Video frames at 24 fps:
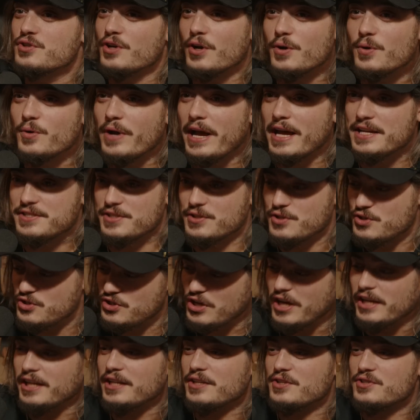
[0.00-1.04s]
Joe has a
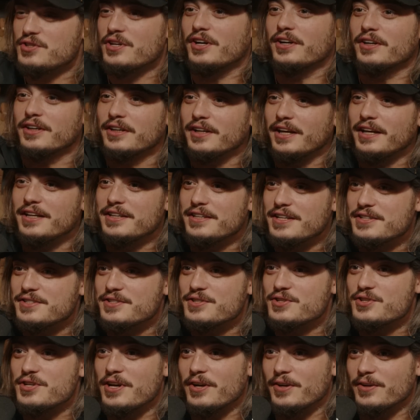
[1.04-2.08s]
giant jug and
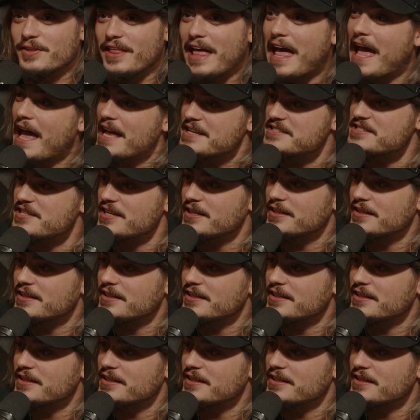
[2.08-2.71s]
doesn't share that.